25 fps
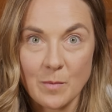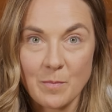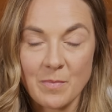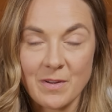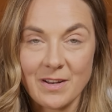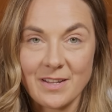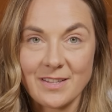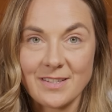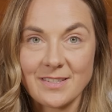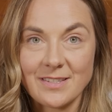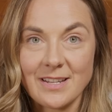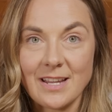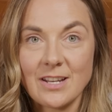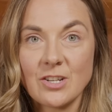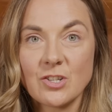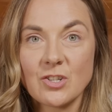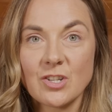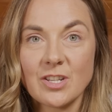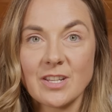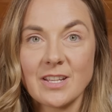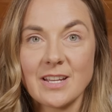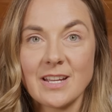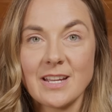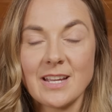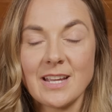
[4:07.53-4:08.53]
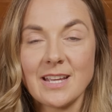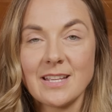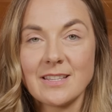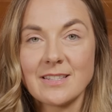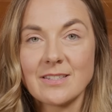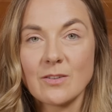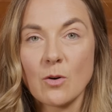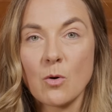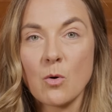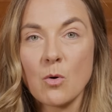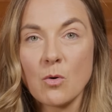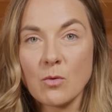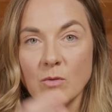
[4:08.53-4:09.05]
but essentially it's
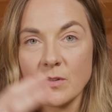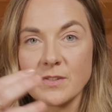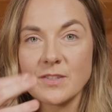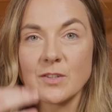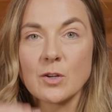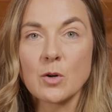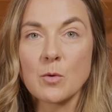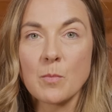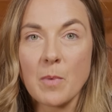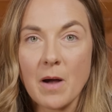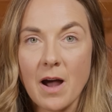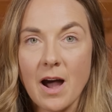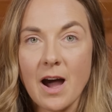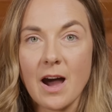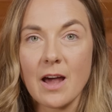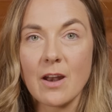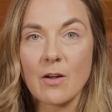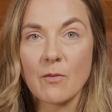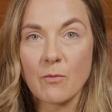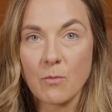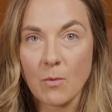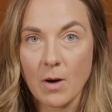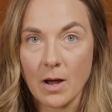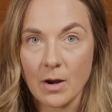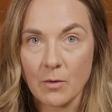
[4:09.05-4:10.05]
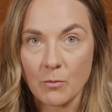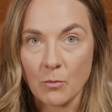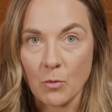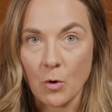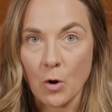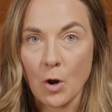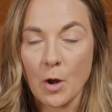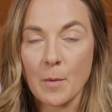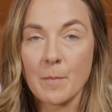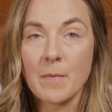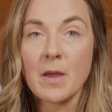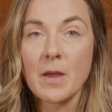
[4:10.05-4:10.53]
all still part of one room.